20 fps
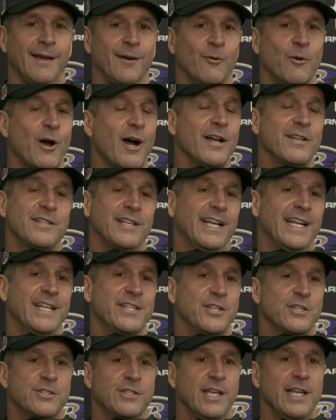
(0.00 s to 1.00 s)
playoffs? Well, like
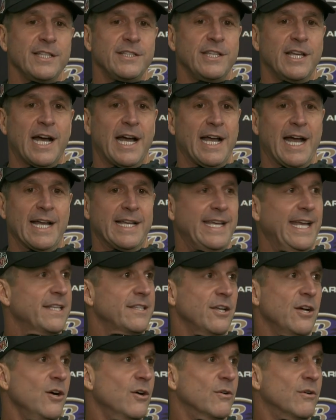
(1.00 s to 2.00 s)
I just said, I, I
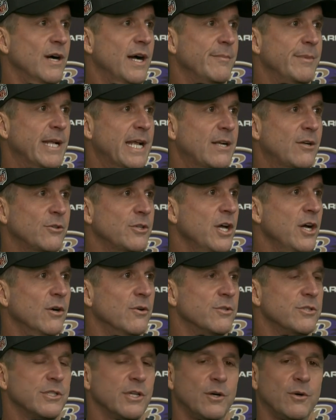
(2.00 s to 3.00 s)
can't know. I mean, I don't
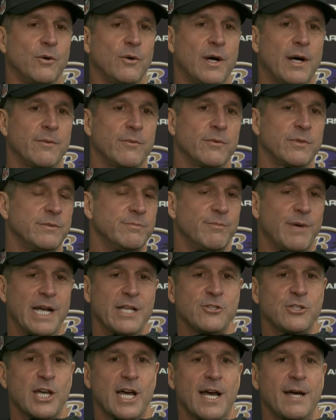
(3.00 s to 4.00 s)
know. So i
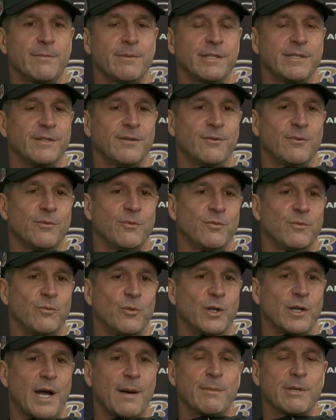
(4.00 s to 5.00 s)
my job and
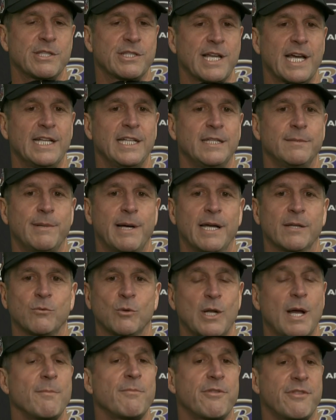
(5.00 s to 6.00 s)
what I'm excited
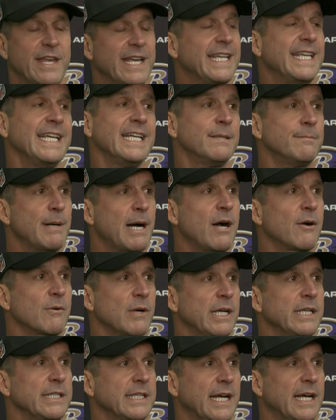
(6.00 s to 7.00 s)
about and what I'm thinking
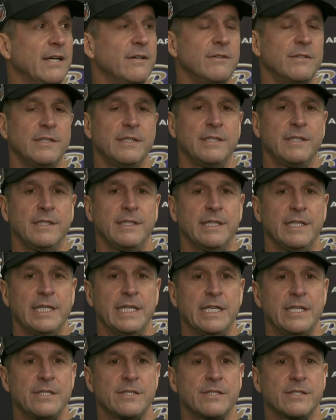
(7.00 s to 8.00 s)
about right now
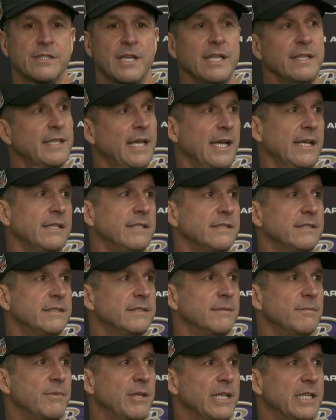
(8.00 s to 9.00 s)
is Sunday.
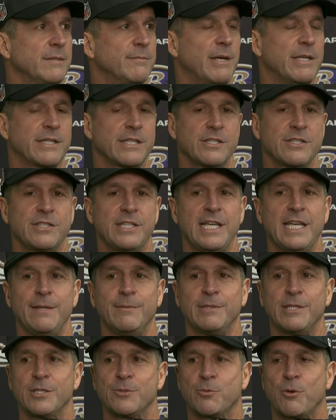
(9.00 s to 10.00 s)
I'm thinking about this
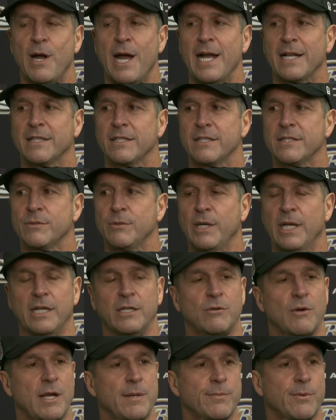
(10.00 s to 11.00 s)
team and this practice. We
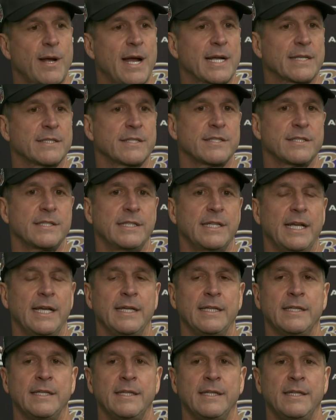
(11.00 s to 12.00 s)
had a great practice
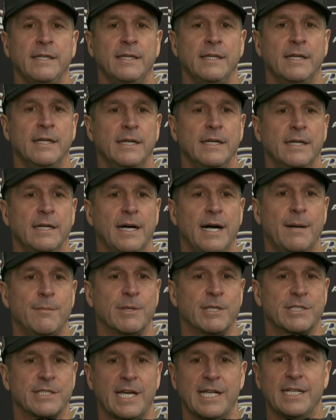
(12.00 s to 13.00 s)
today. Uh,
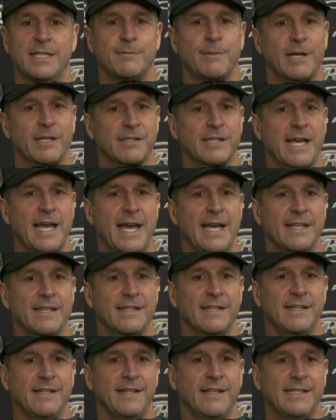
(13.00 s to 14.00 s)
I'm excited about
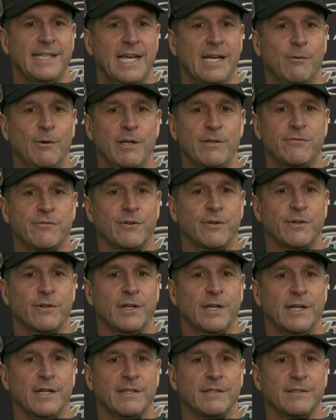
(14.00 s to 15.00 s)
that. Can't wait
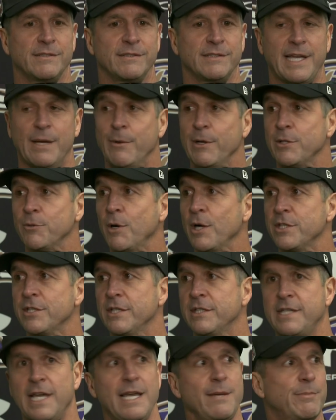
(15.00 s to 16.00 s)
for uh, can't wait to
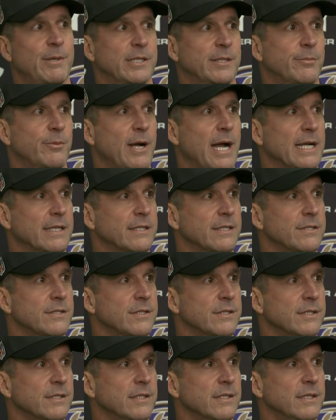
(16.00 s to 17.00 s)
watch the tape on the
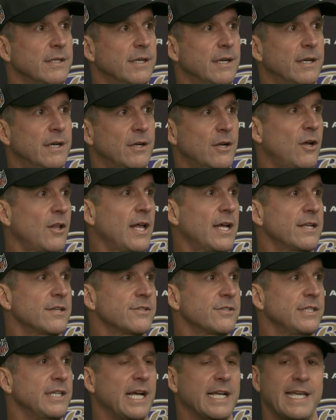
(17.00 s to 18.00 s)
practice. In all
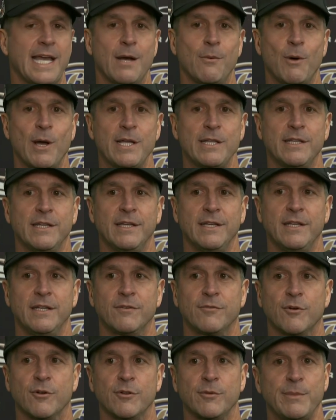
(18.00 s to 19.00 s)
honesty, I can't wait
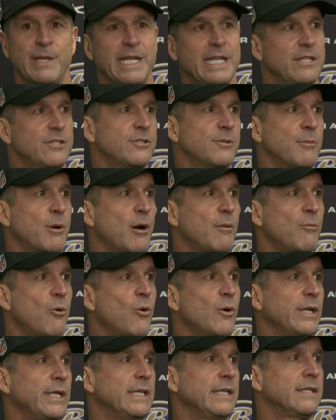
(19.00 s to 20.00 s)
for the meetings tomorrow
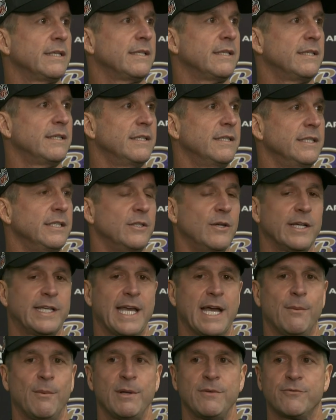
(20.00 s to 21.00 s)
morning. You know,
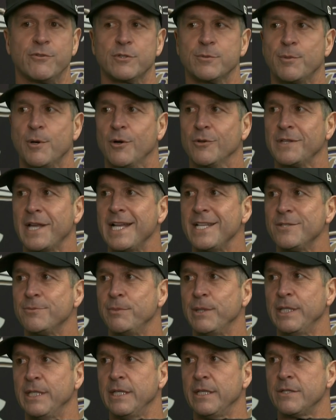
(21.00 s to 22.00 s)
I can't wait for tomorrow
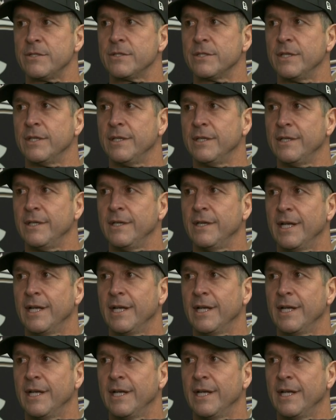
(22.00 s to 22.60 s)
night's meetings.